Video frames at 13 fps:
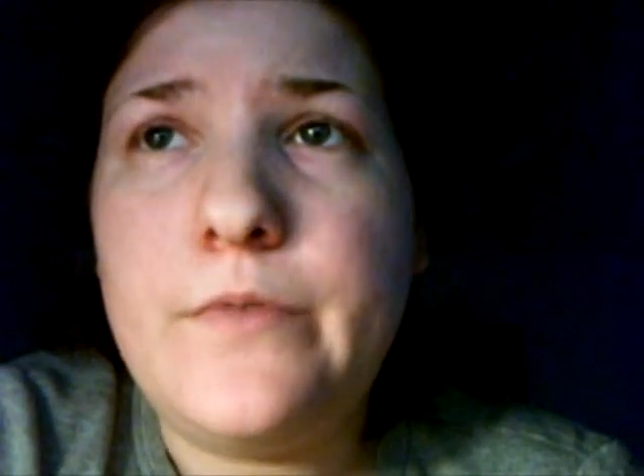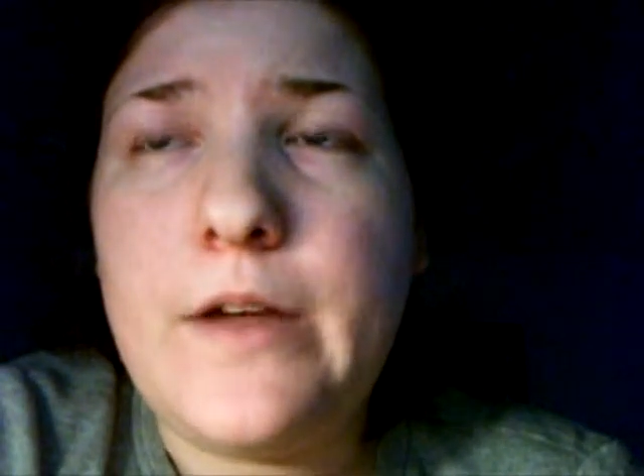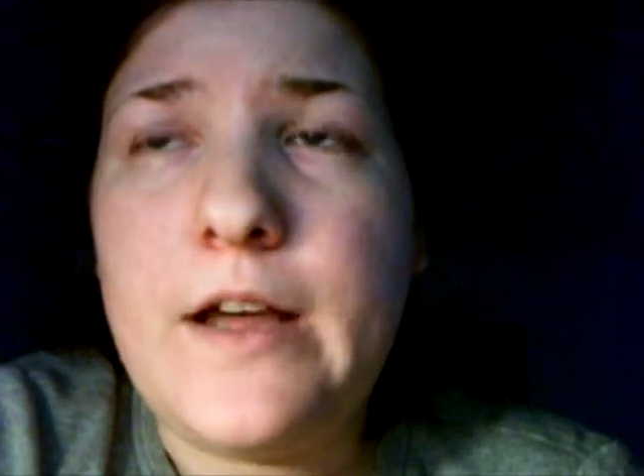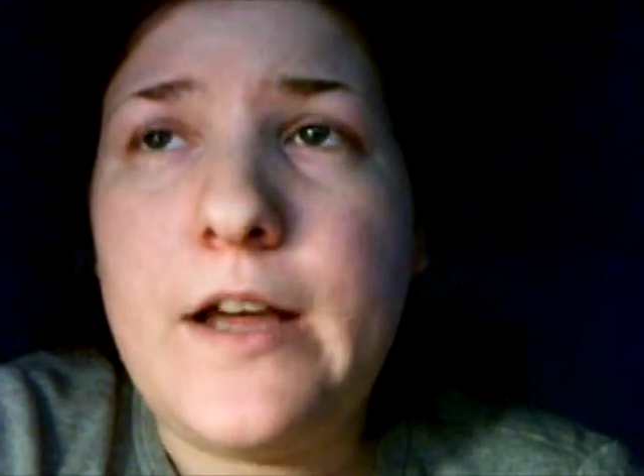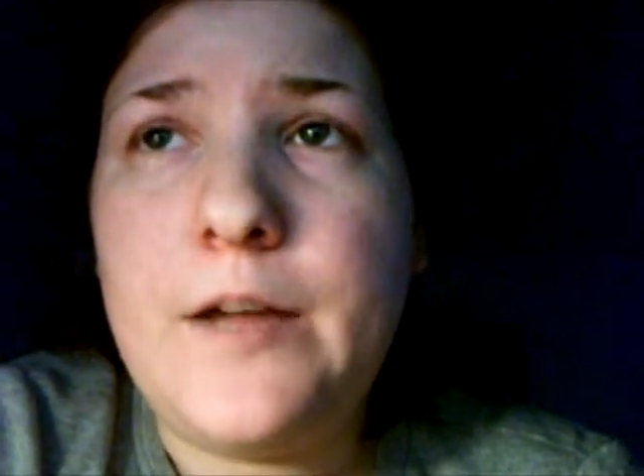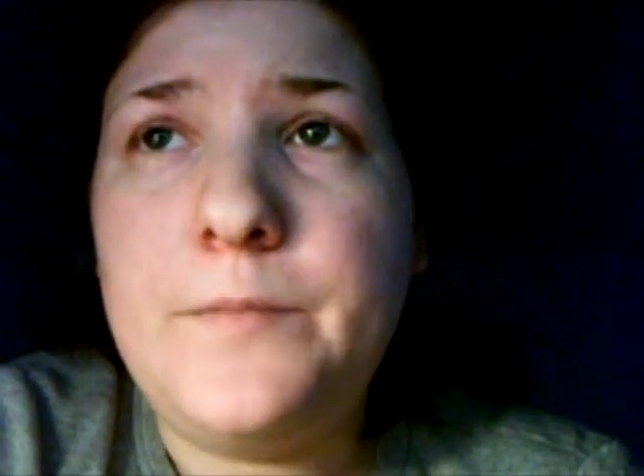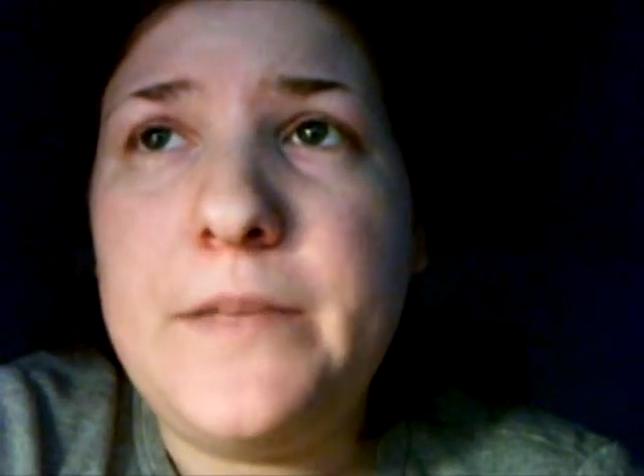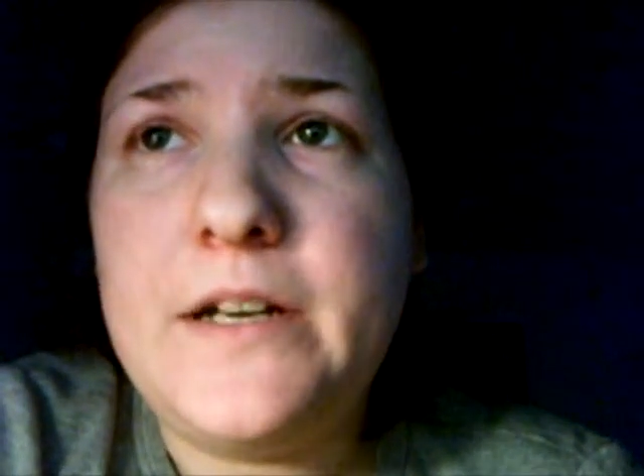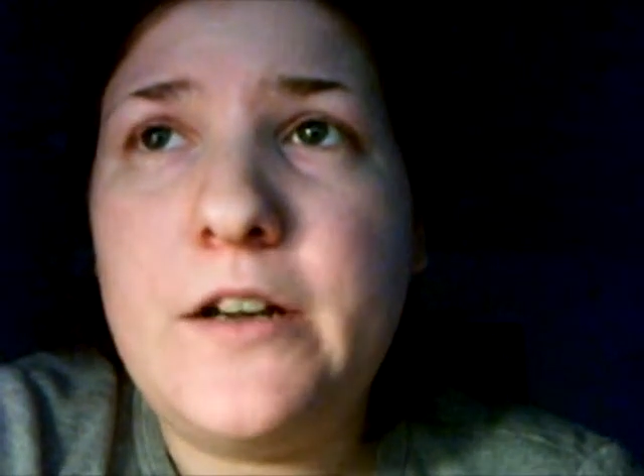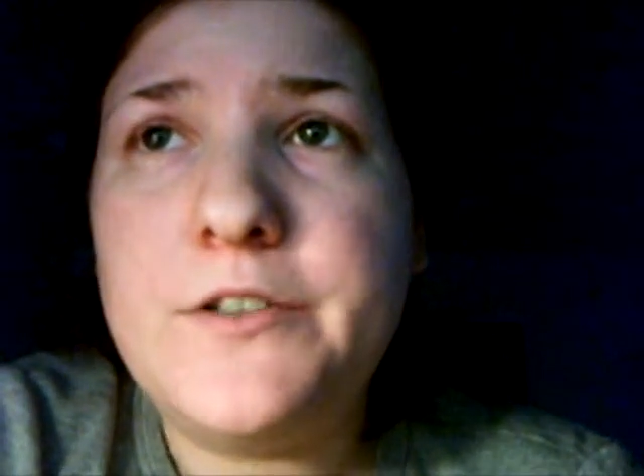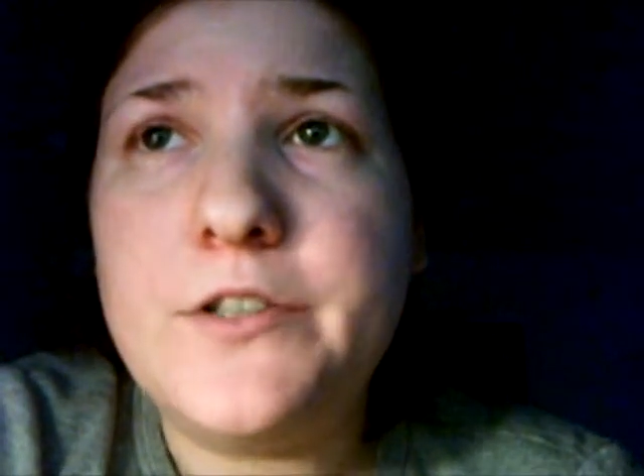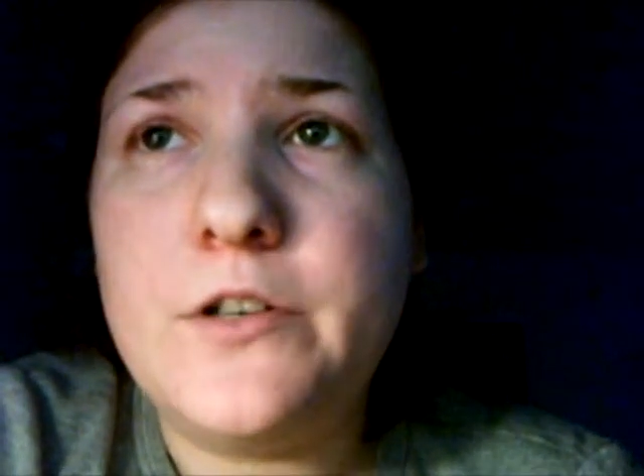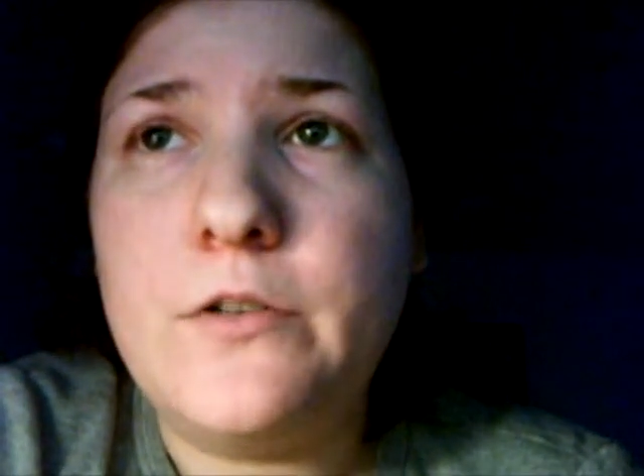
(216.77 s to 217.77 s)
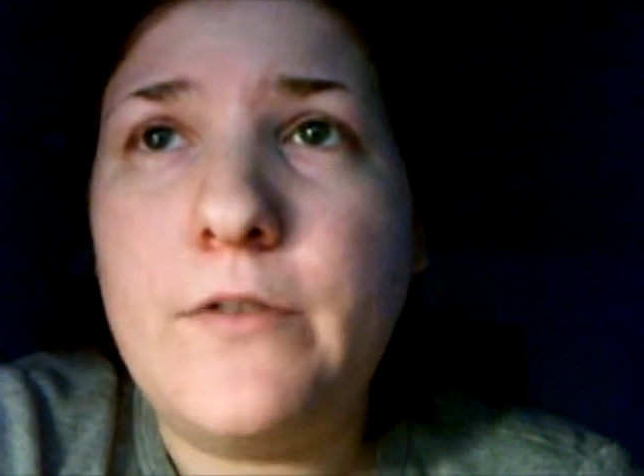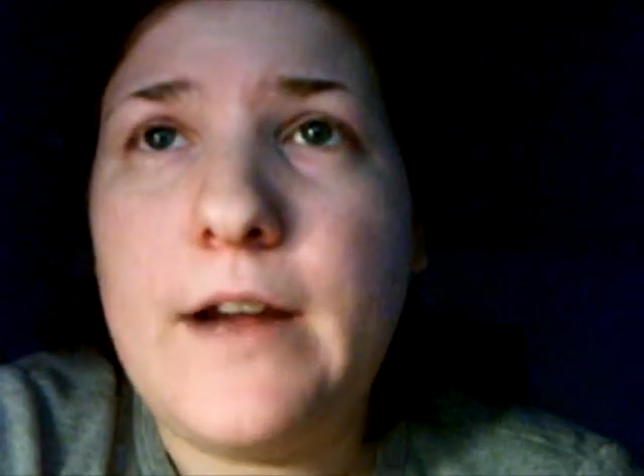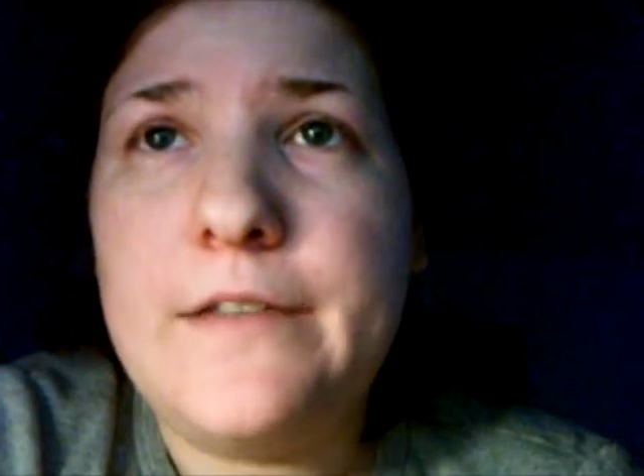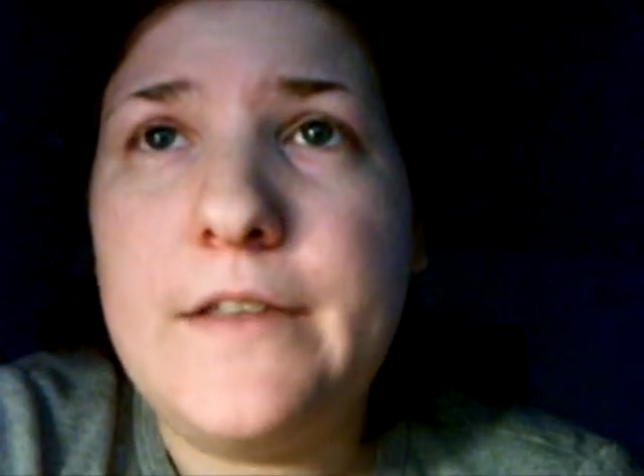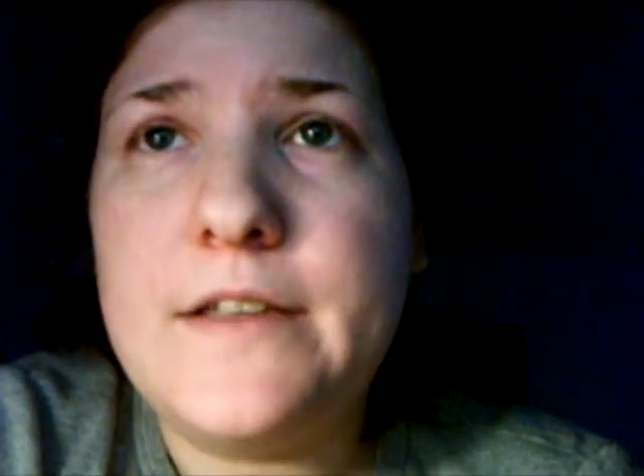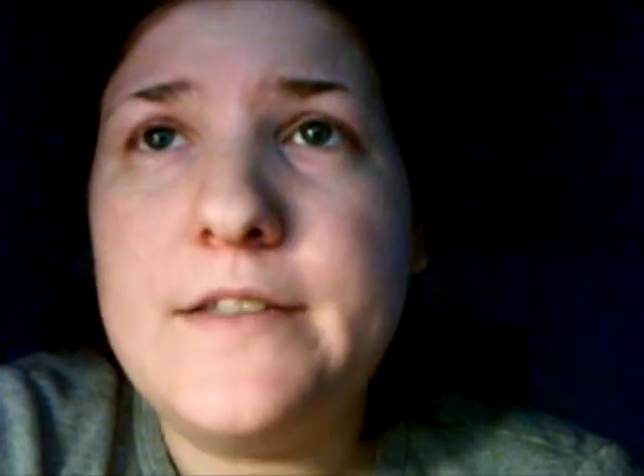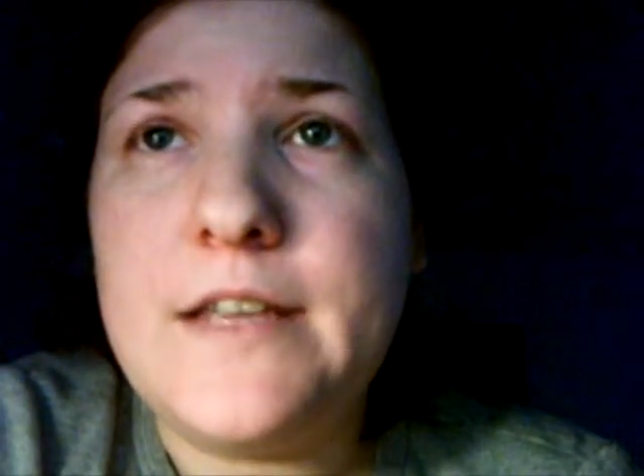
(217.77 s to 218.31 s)
And also
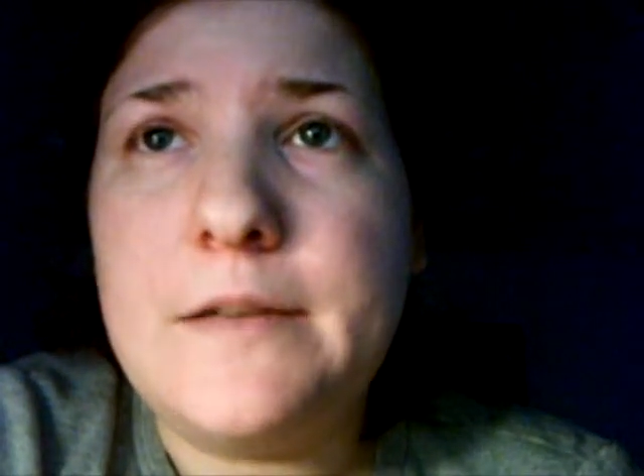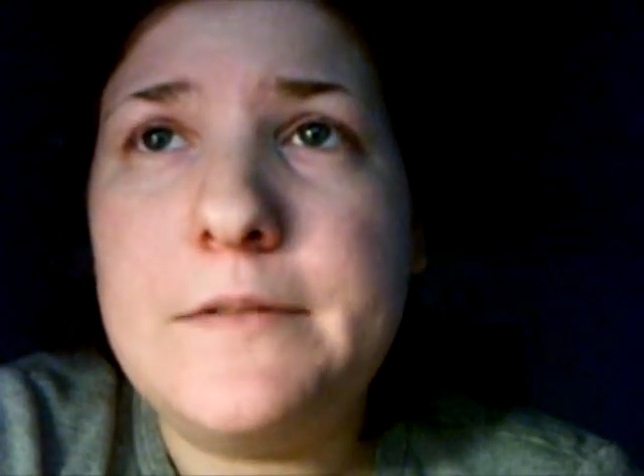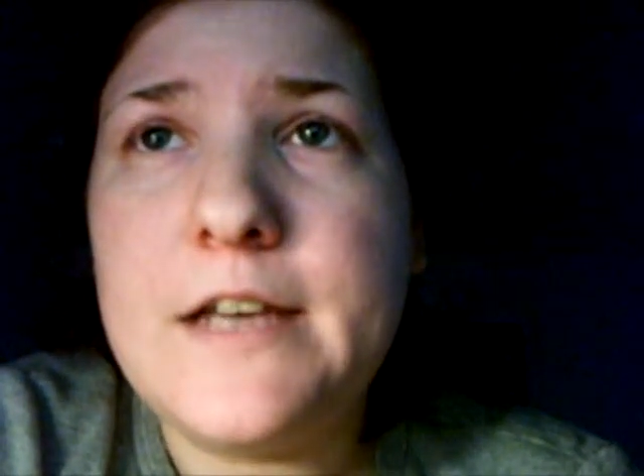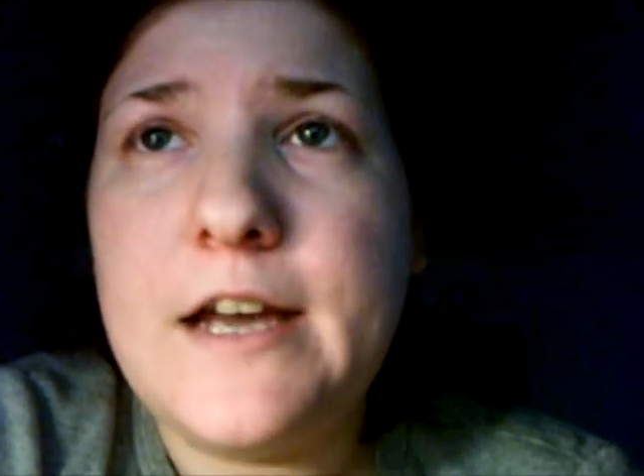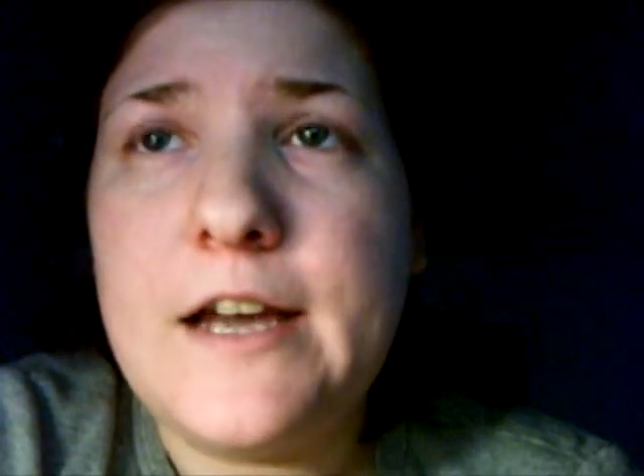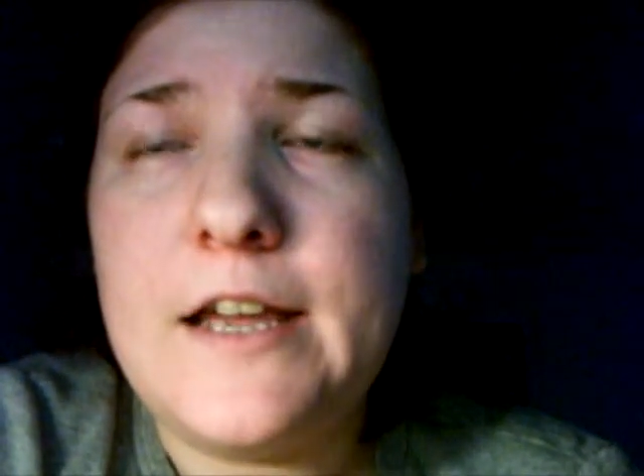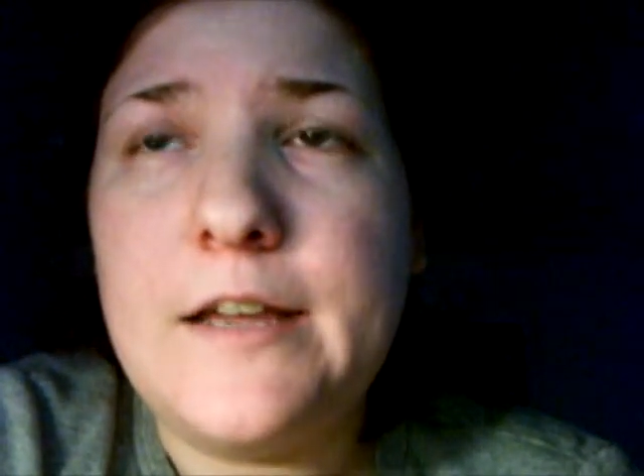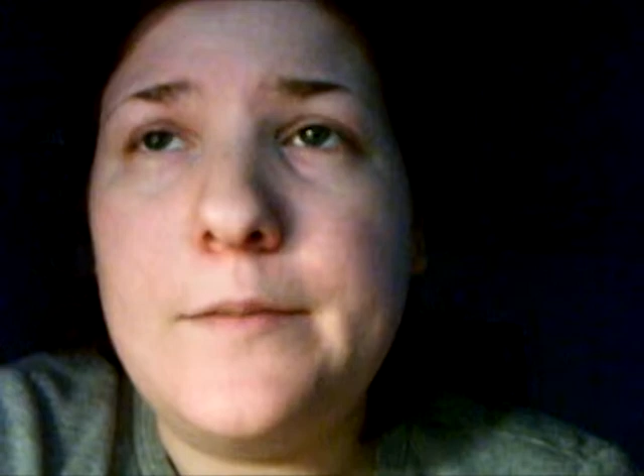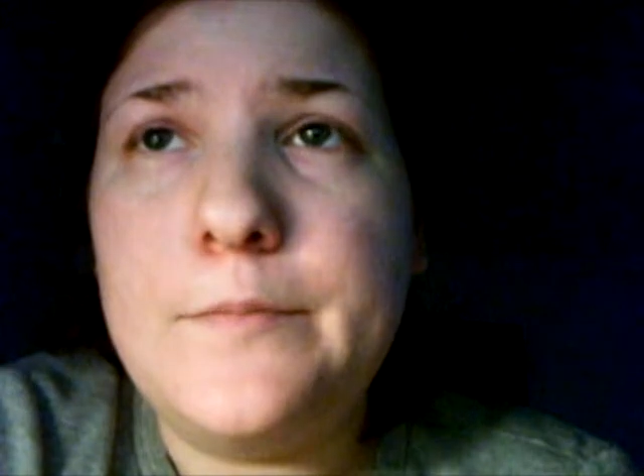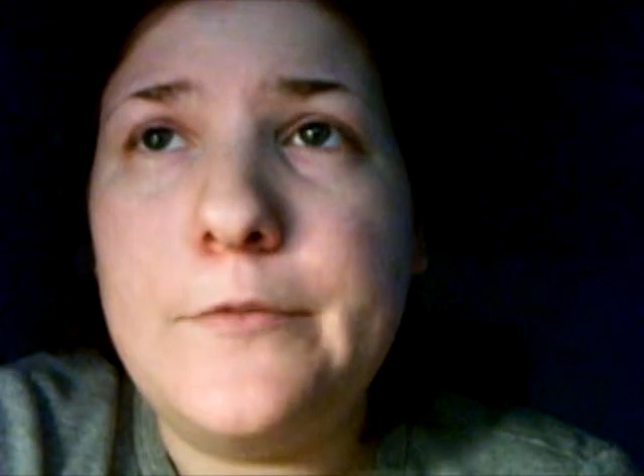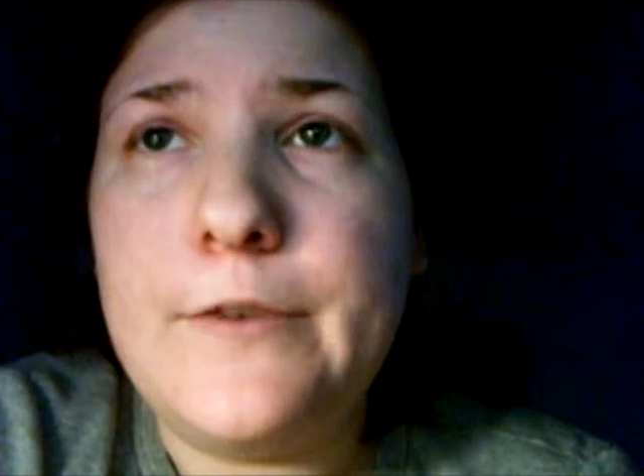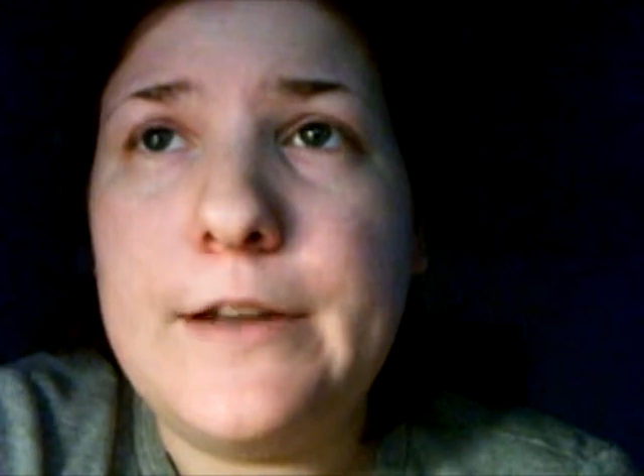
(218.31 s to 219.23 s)
around that same time,